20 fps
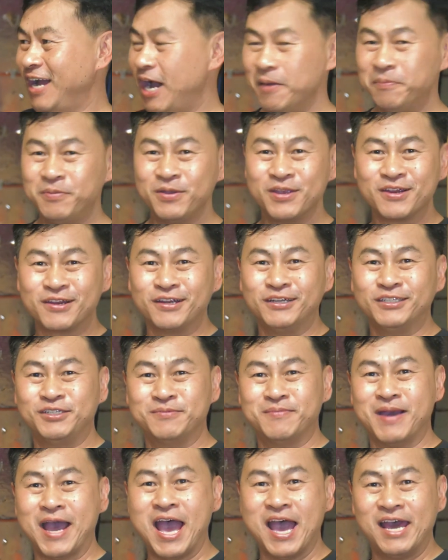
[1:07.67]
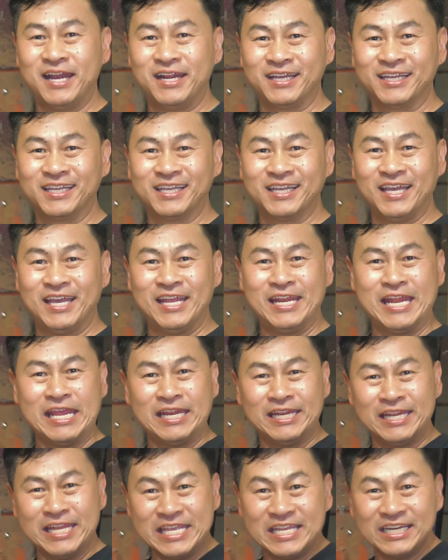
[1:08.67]
up here into my attic and
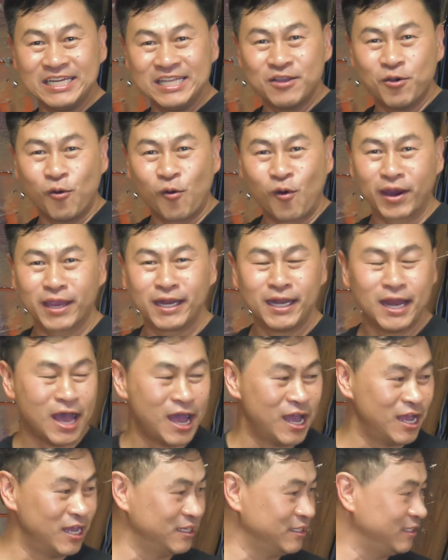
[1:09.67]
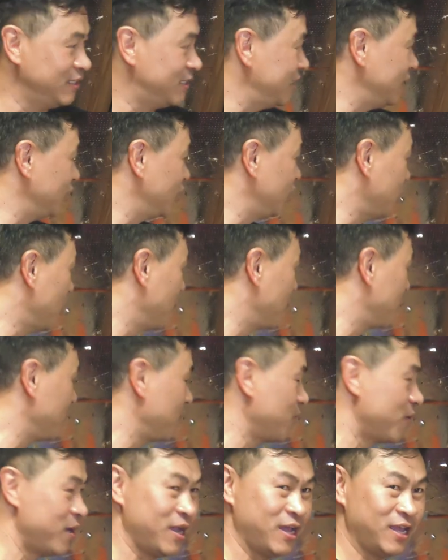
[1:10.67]
then neatly organized and stowed
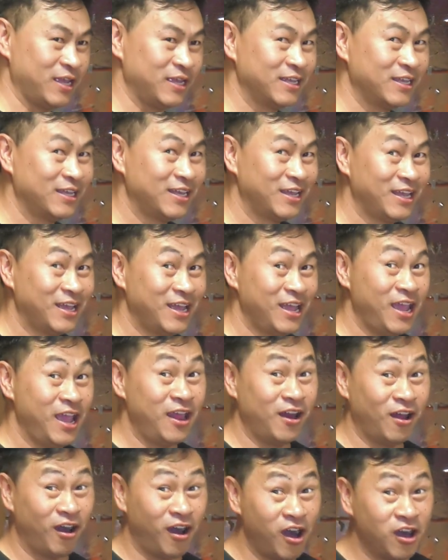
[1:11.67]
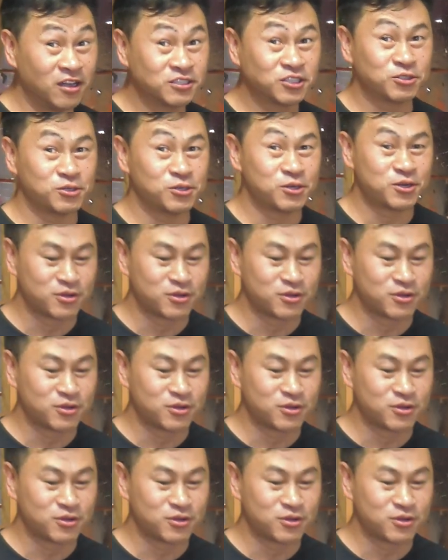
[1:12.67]
it away, and also